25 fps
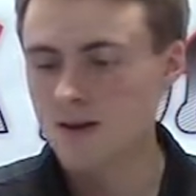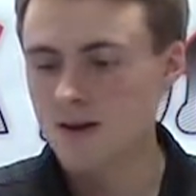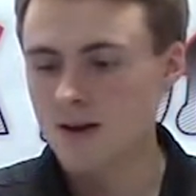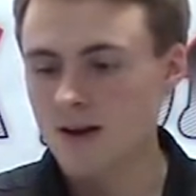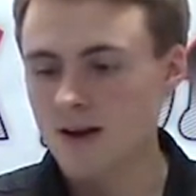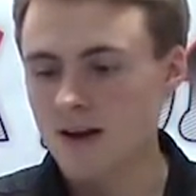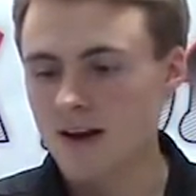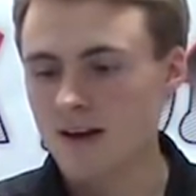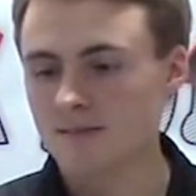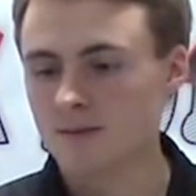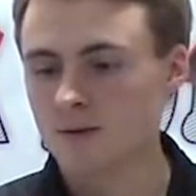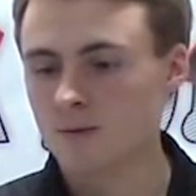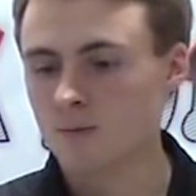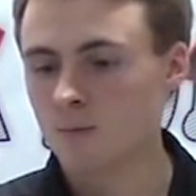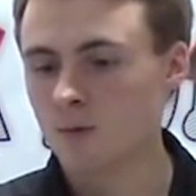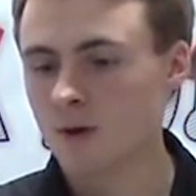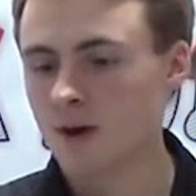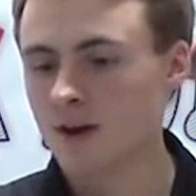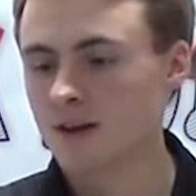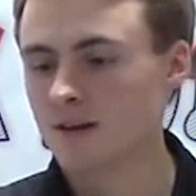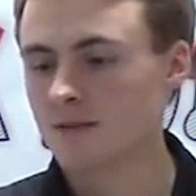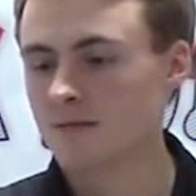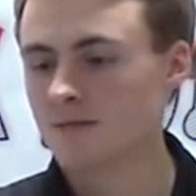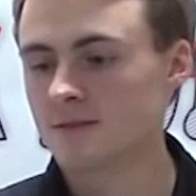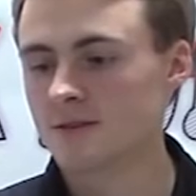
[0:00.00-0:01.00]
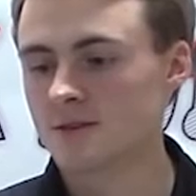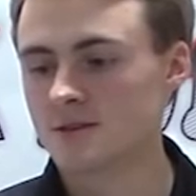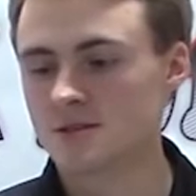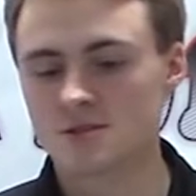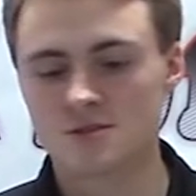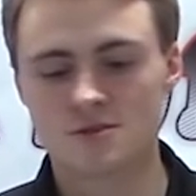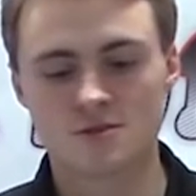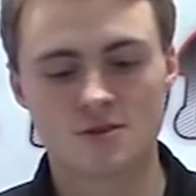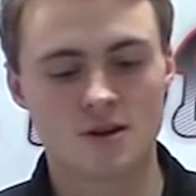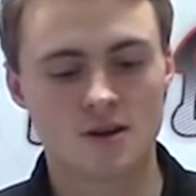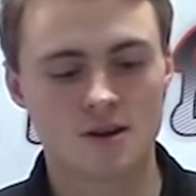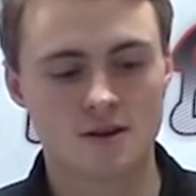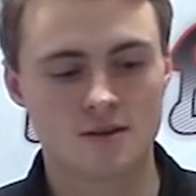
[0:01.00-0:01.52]
I've been waiting for this
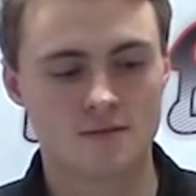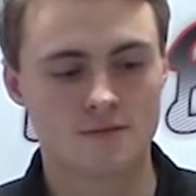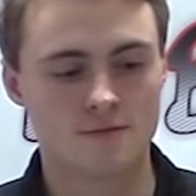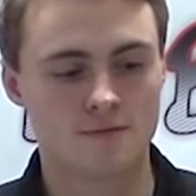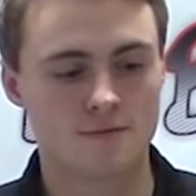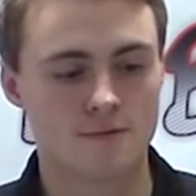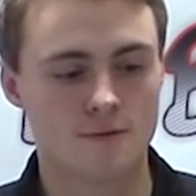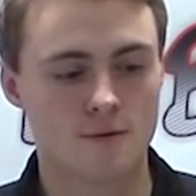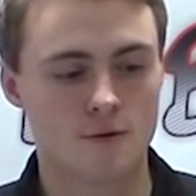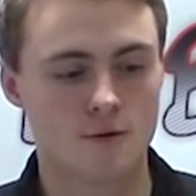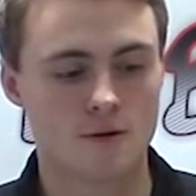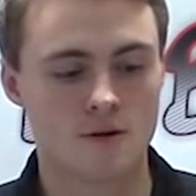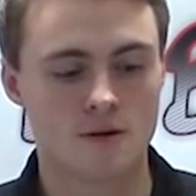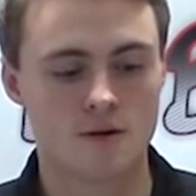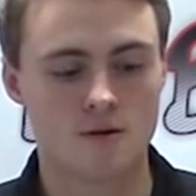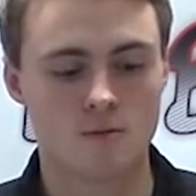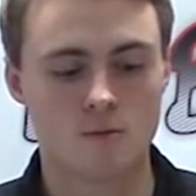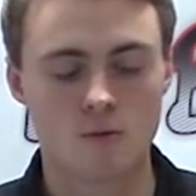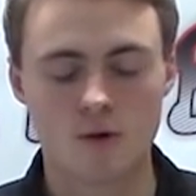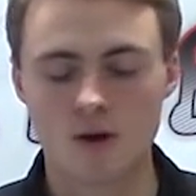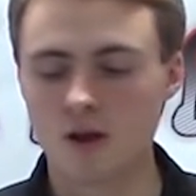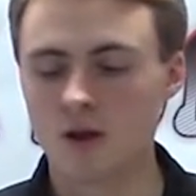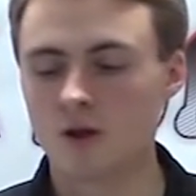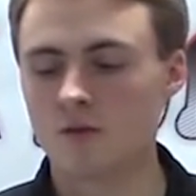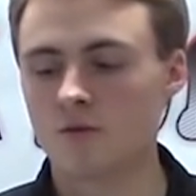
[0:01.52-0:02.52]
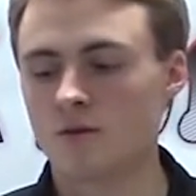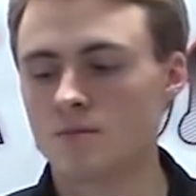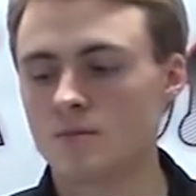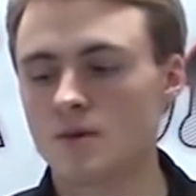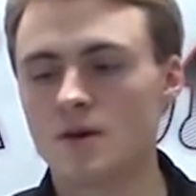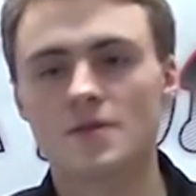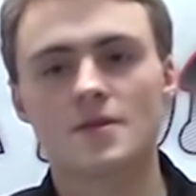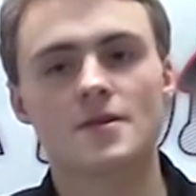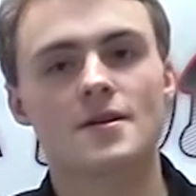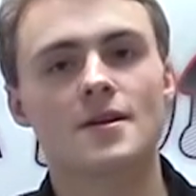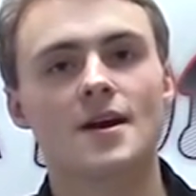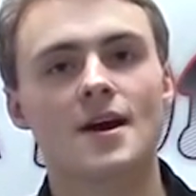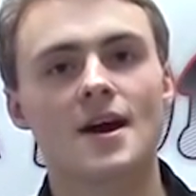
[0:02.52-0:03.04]
truck for well over a
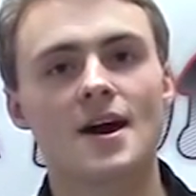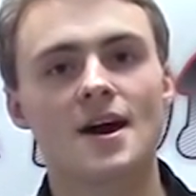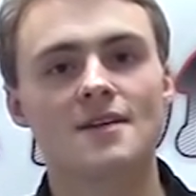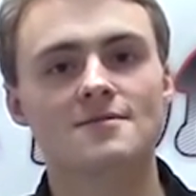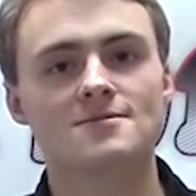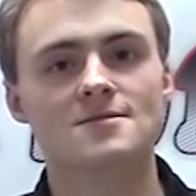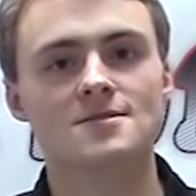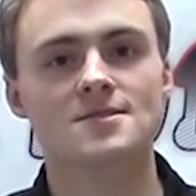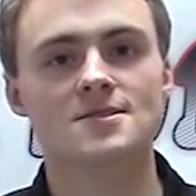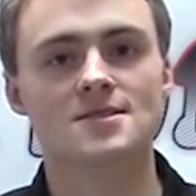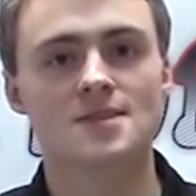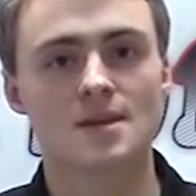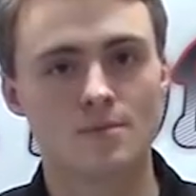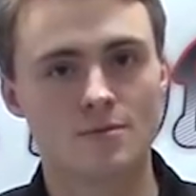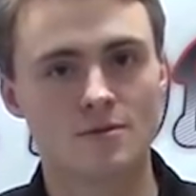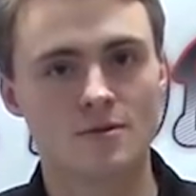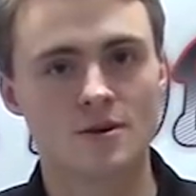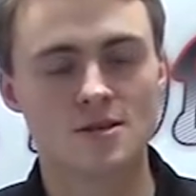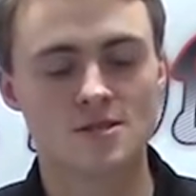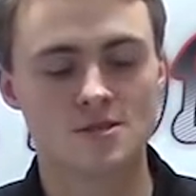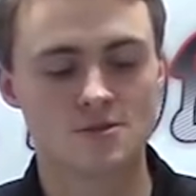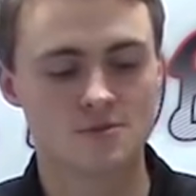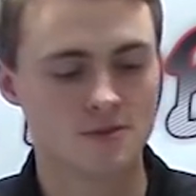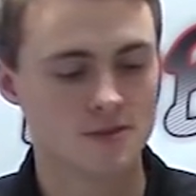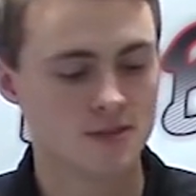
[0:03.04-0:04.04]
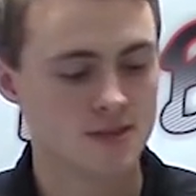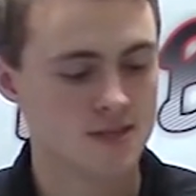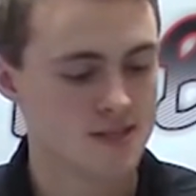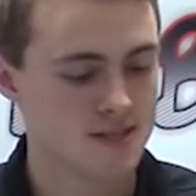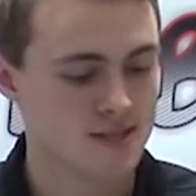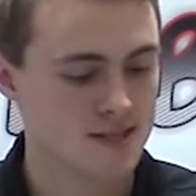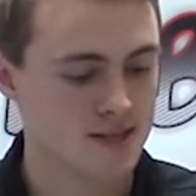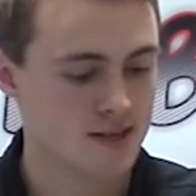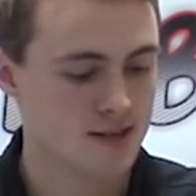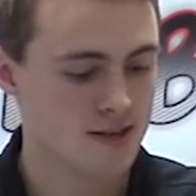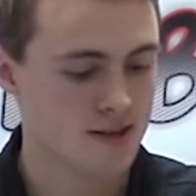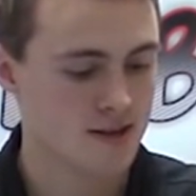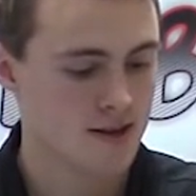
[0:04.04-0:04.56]
month and a half since they press
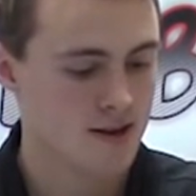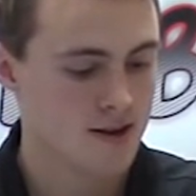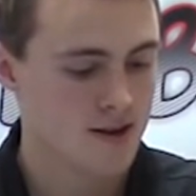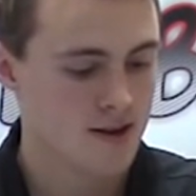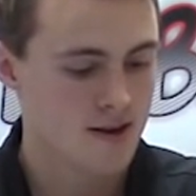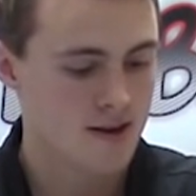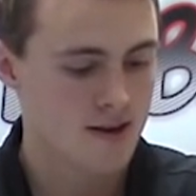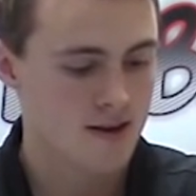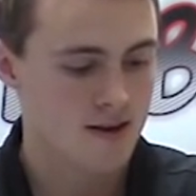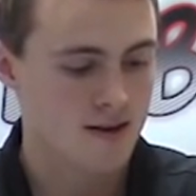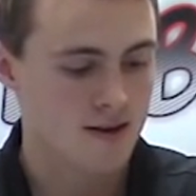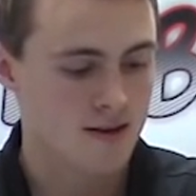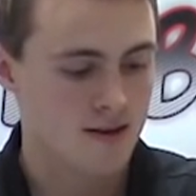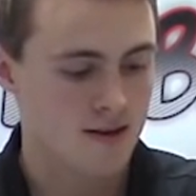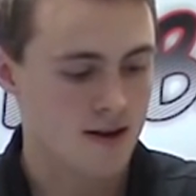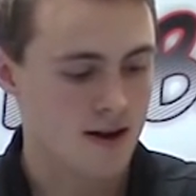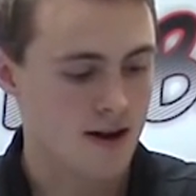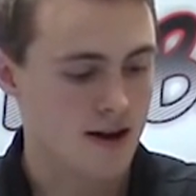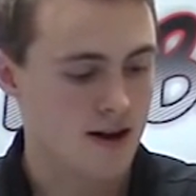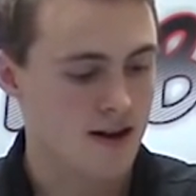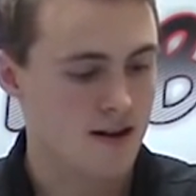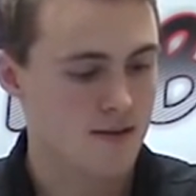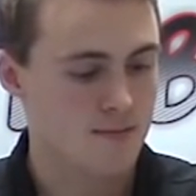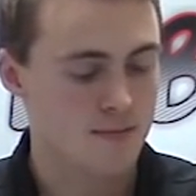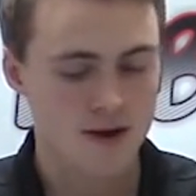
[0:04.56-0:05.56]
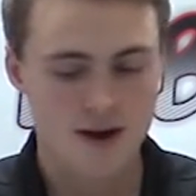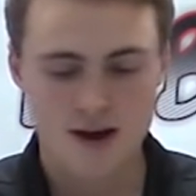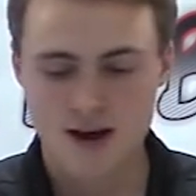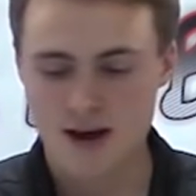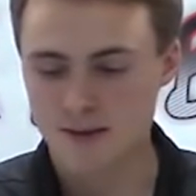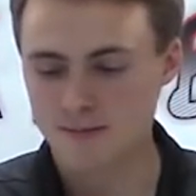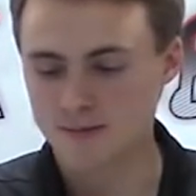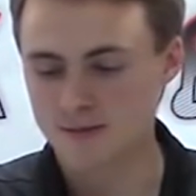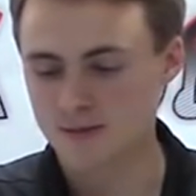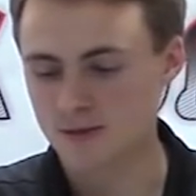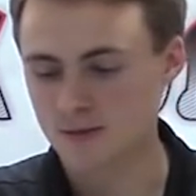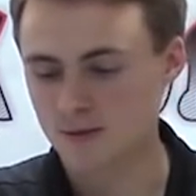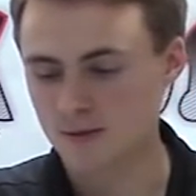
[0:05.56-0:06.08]
released it. I'm
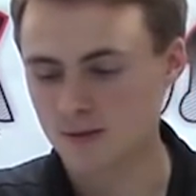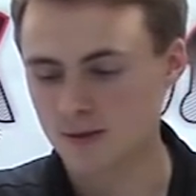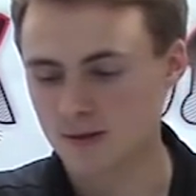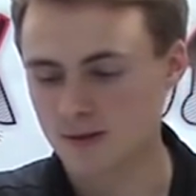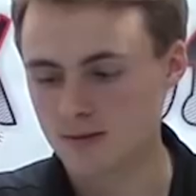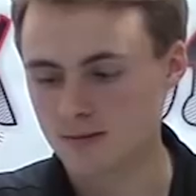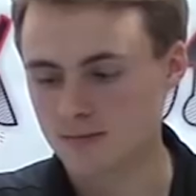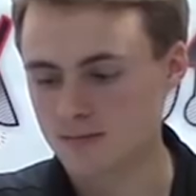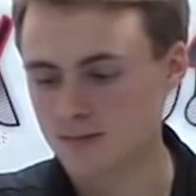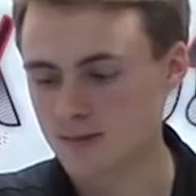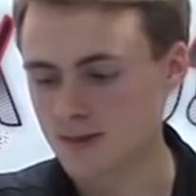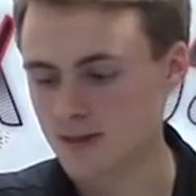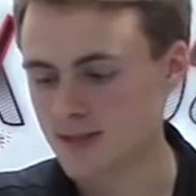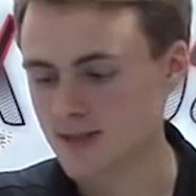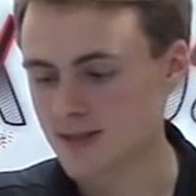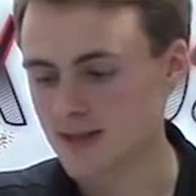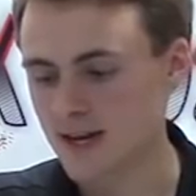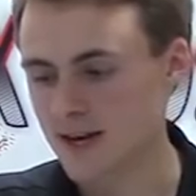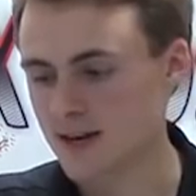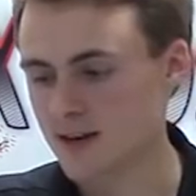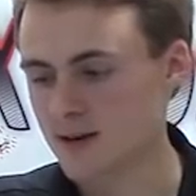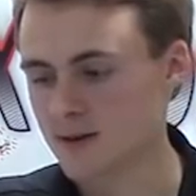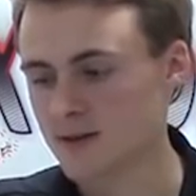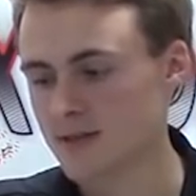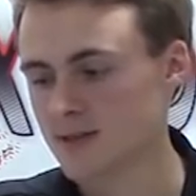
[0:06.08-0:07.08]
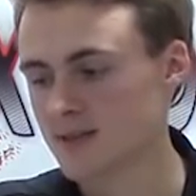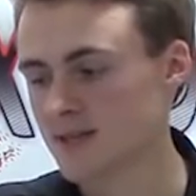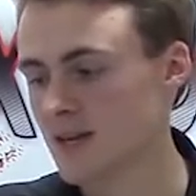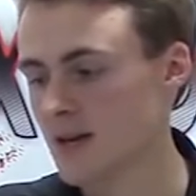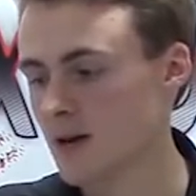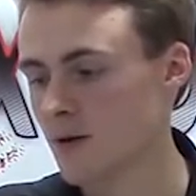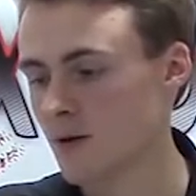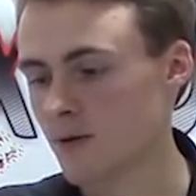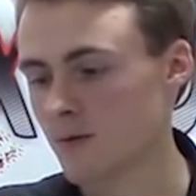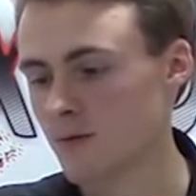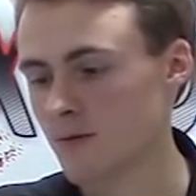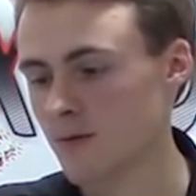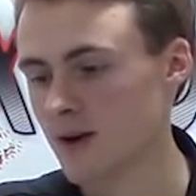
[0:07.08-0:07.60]
absolutely excited to see
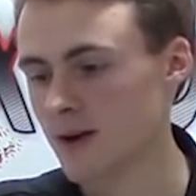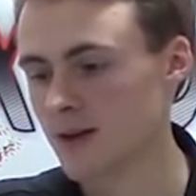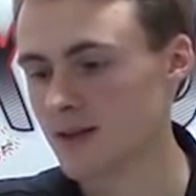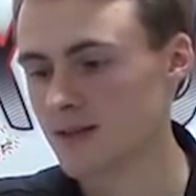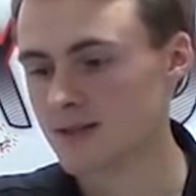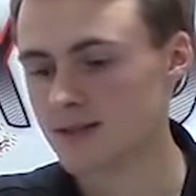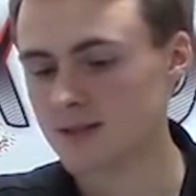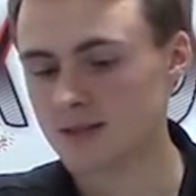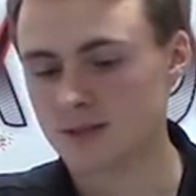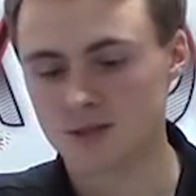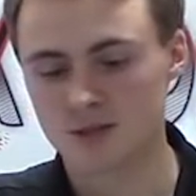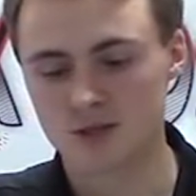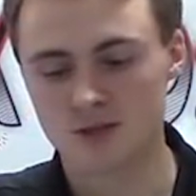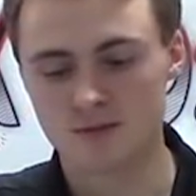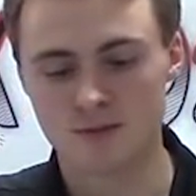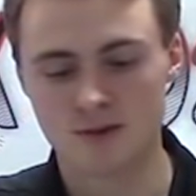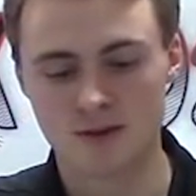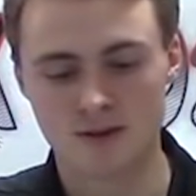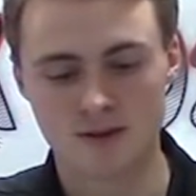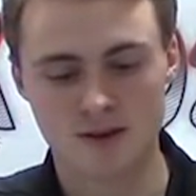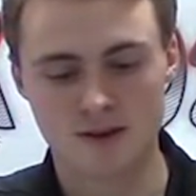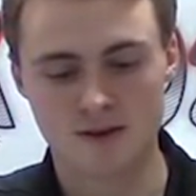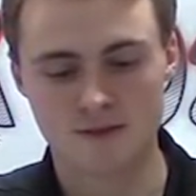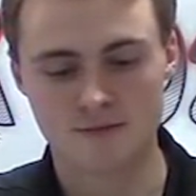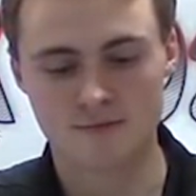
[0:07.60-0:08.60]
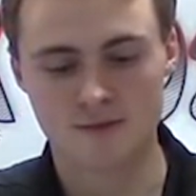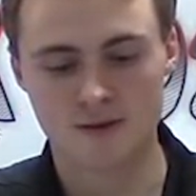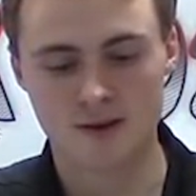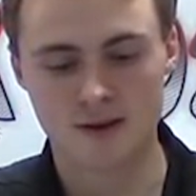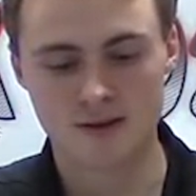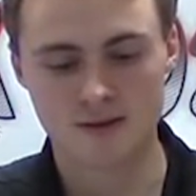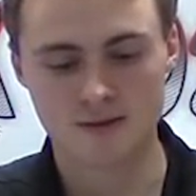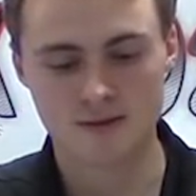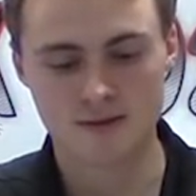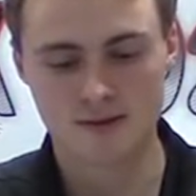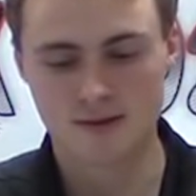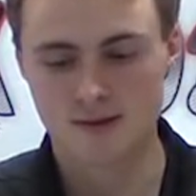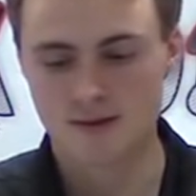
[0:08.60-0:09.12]
how it runs. It should be a lot of
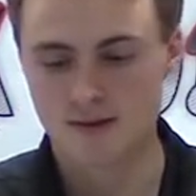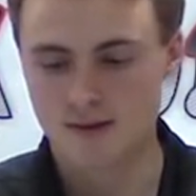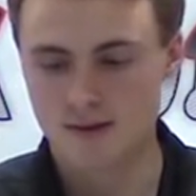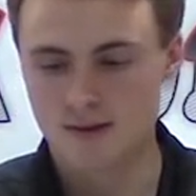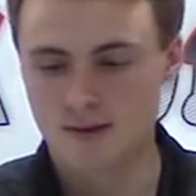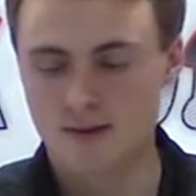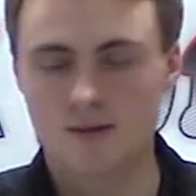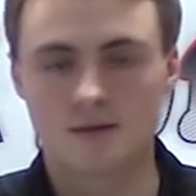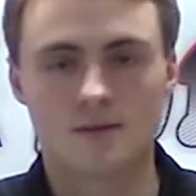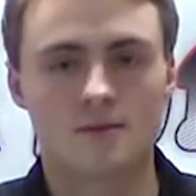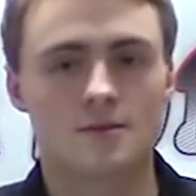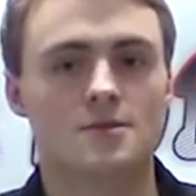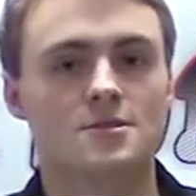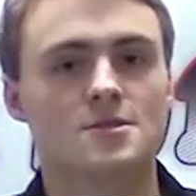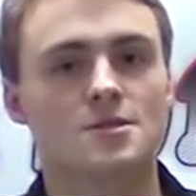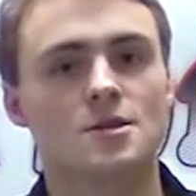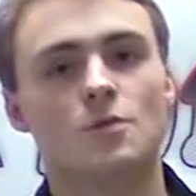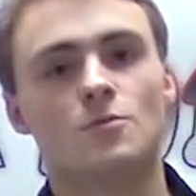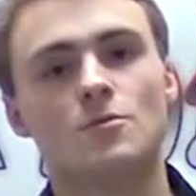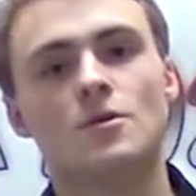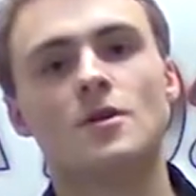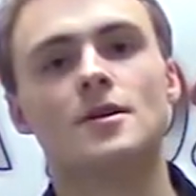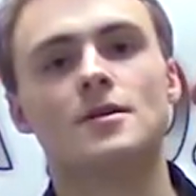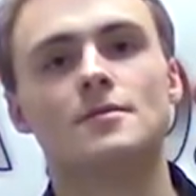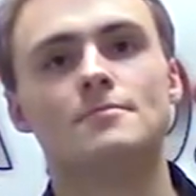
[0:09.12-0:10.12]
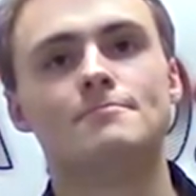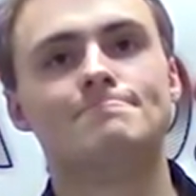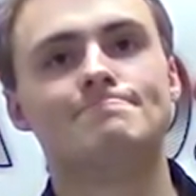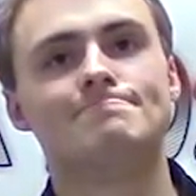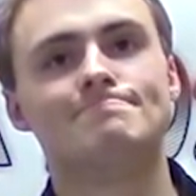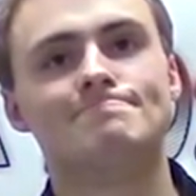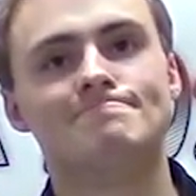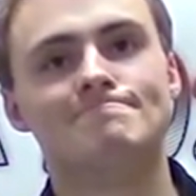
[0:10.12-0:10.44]
fun. Let's go run it.